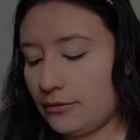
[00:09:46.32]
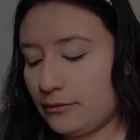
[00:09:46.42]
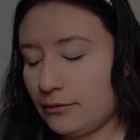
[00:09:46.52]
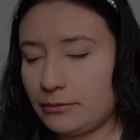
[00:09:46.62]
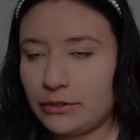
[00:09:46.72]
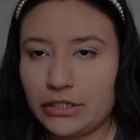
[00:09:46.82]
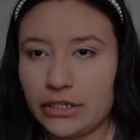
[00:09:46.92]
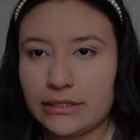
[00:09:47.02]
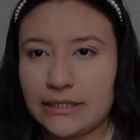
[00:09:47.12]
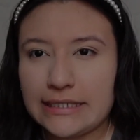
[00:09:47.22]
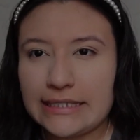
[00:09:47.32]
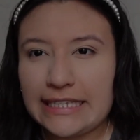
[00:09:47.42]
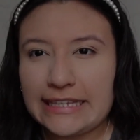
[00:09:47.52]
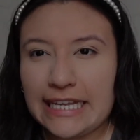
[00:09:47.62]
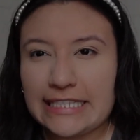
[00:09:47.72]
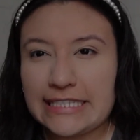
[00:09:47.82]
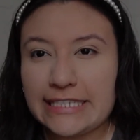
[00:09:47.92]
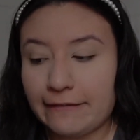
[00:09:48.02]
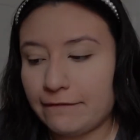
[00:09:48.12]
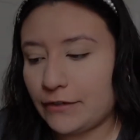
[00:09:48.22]
I'm gonna let that
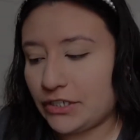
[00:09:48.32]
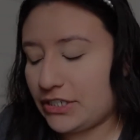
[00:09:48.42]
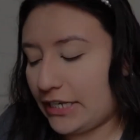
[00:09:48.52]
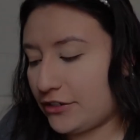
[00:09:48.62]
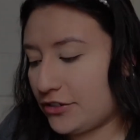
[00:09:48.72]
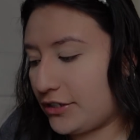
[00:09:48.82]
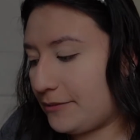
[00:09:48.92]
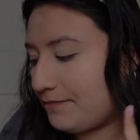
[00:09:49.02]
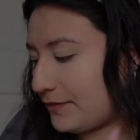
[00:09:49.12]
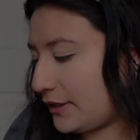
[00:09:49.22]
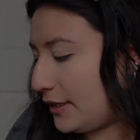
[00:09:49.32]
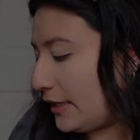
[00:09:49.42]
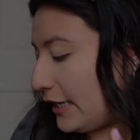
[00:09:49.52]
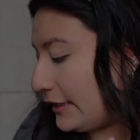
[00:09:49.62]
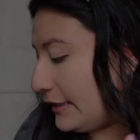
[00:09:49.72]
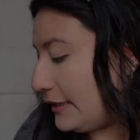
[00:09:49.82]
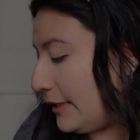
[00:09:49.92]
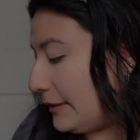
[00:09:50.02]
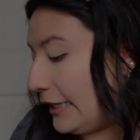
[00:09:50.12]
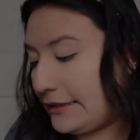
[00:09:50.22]
sit first. Actually, I
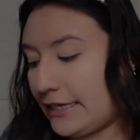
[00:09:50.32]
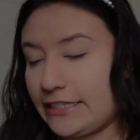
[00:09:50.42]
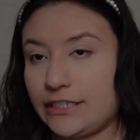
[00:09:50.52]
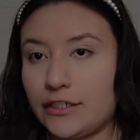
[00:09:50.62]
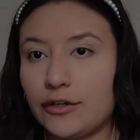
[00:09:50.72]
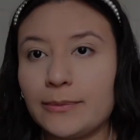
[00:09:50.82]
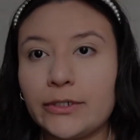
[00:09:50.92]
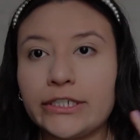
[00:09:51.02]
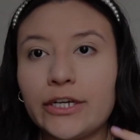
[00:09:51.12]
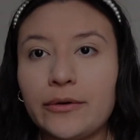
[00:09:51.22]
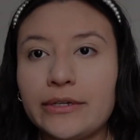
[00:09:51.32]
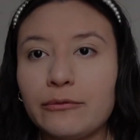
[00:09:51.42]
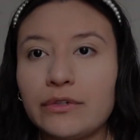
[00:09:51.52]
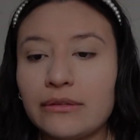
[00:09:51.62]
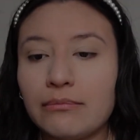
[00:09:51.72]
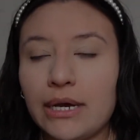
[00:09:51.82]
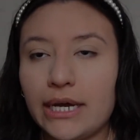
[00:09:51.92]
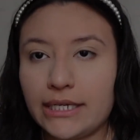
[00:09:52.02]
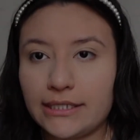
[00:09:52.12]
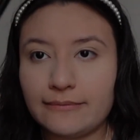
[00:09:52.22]
lied to you. I'm gonna go in with
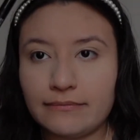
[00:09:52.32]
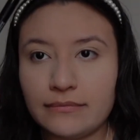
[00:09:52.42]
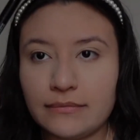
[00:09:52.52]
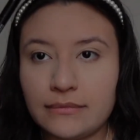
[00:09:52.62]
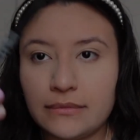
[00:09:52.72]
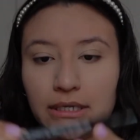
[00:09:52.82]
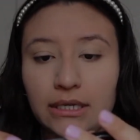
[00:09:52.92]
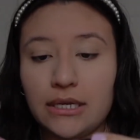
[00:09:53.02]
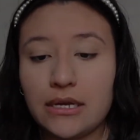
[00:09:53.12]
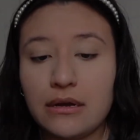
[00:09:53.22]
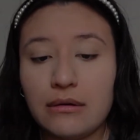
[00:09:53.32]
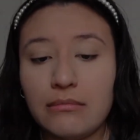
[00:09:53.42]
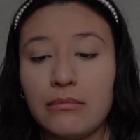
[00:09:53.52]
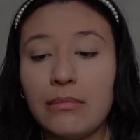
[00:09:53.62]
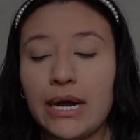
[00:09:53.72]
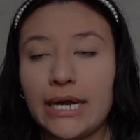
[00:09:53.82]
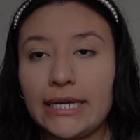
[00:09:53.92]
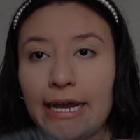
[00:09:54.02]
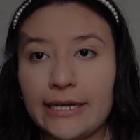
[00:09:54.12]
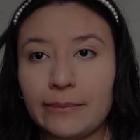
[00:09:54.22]
my
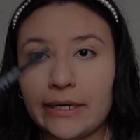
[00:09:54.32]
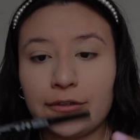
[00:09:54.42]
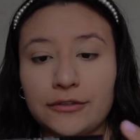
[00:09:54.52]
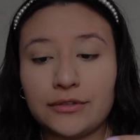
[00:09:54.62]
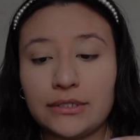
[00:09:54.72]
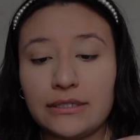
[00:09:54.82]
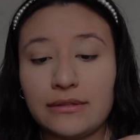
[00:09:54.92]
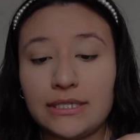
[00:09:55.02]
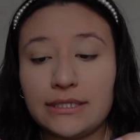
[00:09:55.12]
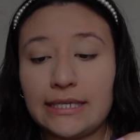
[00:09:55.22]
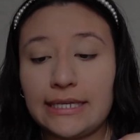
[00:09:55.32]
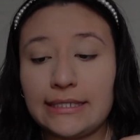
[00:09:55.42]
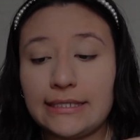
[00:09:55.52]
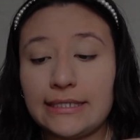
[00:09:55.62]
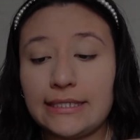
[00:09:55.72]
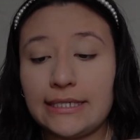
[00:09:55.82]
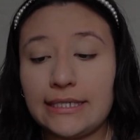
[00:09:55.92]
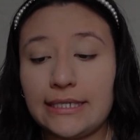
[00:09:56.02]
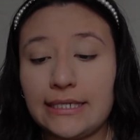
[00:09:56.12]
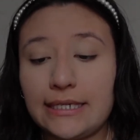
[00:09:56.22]
eyebrows. This is
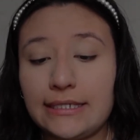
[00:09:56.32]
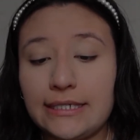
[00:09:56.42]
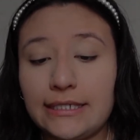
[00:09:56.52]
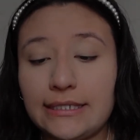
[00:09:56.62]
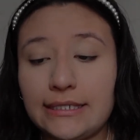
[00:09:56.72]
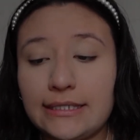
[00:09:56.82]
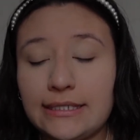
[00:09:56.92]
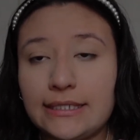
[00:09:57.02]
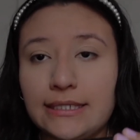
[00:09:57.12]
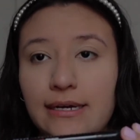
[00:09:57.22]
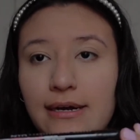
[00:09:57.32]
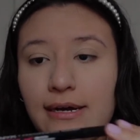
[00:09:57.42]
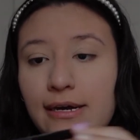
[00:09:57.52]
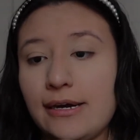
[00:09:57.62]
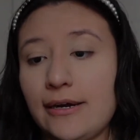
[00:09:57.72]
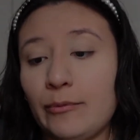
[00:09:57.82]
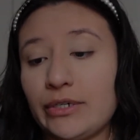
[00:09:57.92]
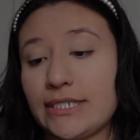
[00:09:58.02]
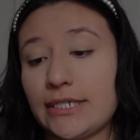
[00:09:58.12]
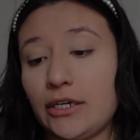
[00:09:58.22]
the NYX what
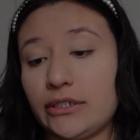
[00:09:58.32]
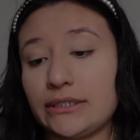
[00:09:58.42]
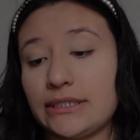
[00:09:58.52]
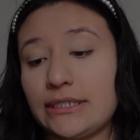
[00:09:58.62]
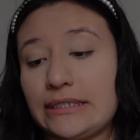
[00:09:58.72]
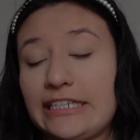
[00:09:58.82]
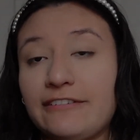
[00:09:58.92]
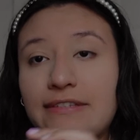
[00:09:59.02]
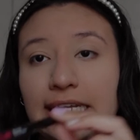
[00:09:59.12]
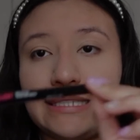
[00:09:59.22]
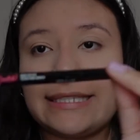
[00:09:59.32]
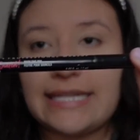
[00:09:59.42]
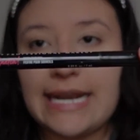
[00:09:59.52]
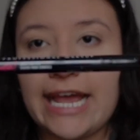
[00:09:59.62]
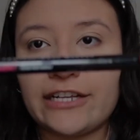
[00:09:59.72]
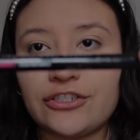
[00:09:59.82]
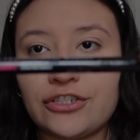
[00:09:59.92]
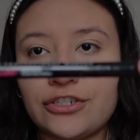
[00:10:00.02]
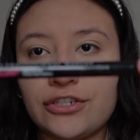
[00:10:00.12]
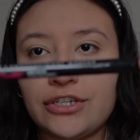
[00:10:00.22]
is it called? The Lift and
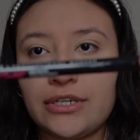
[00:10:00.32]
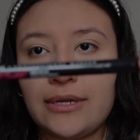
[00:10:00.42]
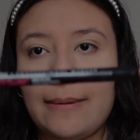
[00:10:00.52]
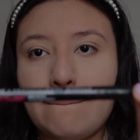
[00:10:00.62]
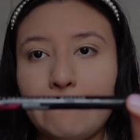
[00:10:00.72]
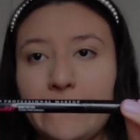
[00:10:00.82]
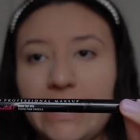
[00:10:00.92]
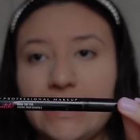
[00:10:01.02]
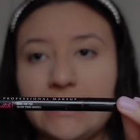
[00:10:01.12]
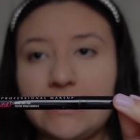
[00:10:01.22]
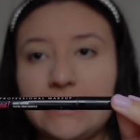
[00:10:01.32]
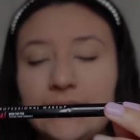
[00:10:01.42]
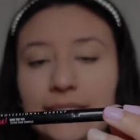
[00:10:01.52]
Snatch pen